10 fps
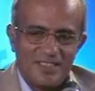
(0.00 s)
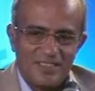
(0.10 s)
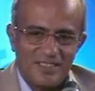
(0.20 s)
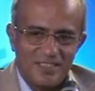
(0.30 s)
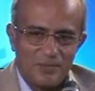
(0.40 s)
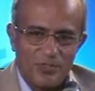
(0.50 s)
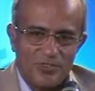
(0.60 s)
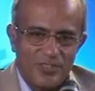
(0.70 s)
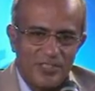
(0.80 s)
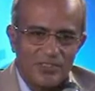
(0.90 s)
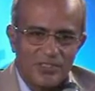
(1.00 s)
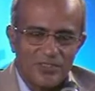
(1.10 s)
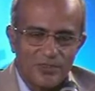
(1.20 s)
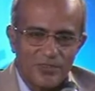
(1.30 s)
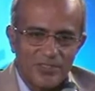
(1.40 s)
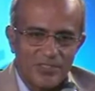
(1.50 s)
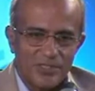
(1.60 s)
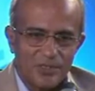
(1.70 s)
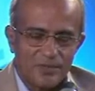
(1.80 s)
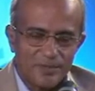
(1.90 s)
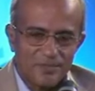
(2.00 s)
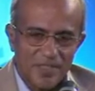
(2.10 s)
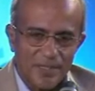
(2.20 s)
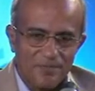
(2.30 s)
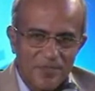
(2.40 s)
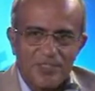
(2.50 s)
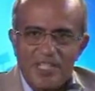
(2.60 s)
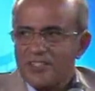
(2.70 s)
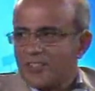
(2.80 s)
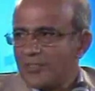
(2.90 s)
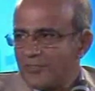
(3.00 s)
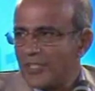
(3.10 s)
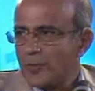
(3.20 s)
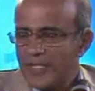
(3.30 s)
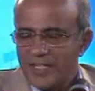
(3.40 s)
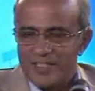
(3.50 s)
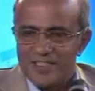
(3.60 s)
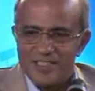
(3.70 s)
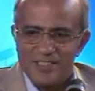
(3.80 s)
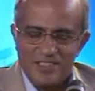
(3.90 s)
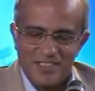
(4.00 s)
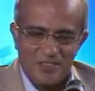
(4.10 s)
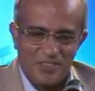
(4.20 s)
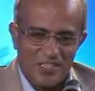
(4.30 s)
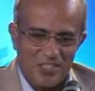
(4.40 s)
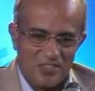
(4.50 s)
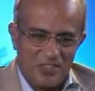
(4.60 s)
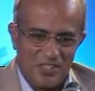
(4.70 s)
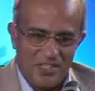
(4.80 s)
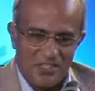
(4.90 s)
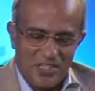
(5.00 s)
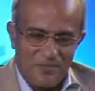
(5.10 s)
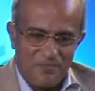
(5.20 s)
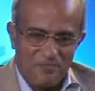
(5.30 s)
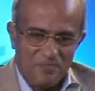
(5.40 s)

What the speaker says: about 3,000 crores in turnover. Yeah. So that's sort of a quick introduction to DSM.